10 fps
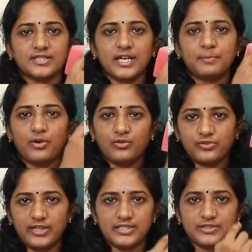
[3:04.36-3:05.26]
shape of
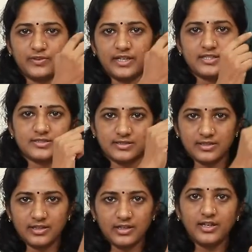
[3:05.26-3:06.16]
each face?
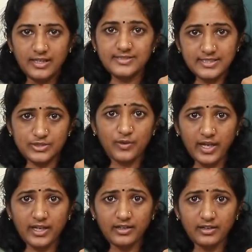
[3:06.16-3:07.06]
Is it
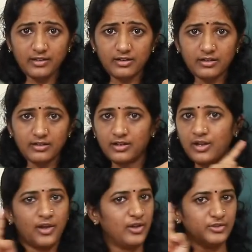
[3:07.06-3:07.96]
square?
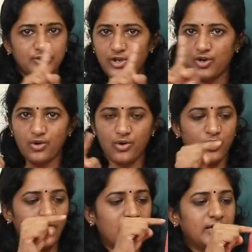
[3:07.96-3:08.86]

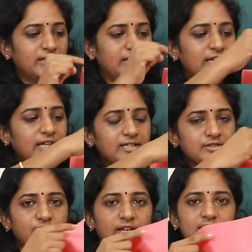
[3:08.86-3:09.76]
No. Each
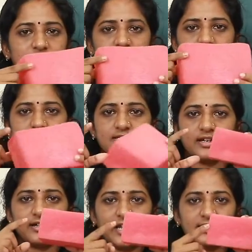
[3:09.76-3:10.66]
face is
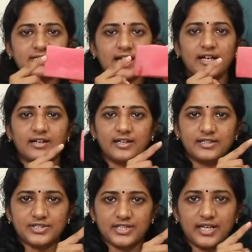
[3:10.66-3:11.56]
rectangle in
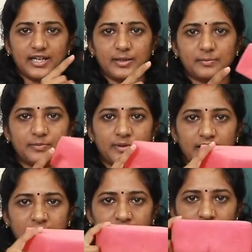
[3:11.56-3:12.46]
shape.
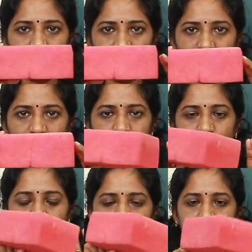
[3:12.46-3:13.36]

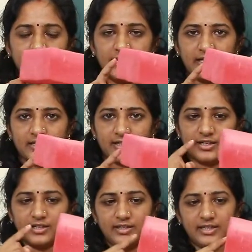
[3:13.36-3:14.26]
For a brick,
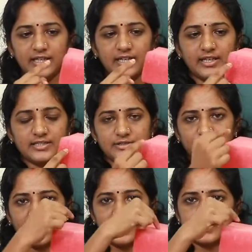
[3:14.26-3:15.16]
each
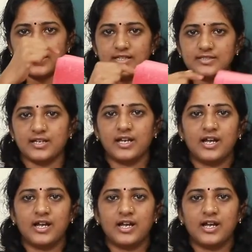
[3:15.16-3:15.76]
face is